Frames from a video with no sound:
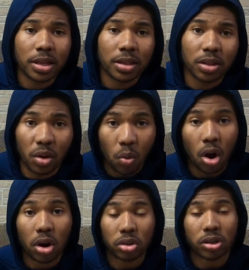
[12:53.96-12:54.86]
the
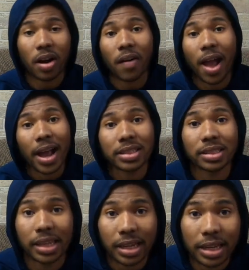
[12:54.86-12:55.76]
walk-on tryout
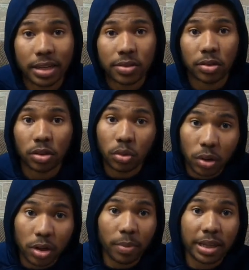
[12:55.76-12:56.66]
actually is, you
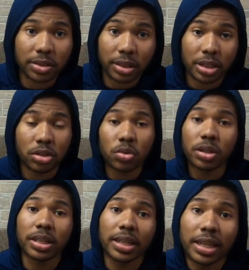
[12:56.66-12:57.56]
want to make sure that you
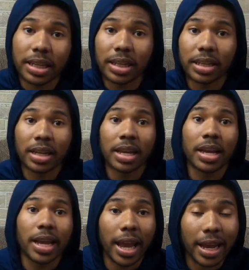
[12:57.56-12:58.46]
can get in
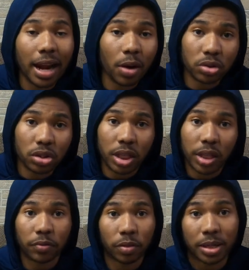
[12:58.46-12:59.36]
eight hours of sleep
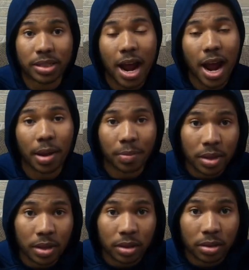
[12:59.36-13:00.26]
from the time
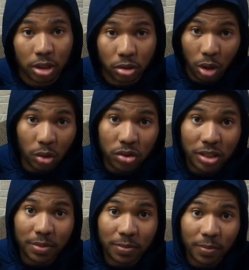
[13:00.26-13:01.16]
that you go to
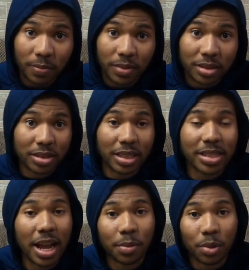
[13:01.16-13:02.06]
sleep to the
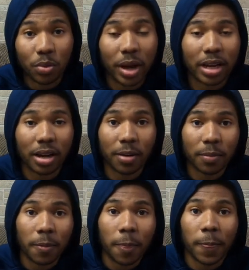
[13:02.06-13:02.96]
time you wake up,
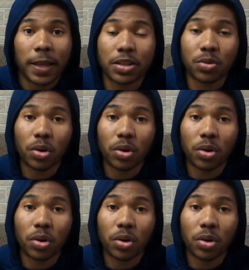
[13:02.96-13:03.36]
because you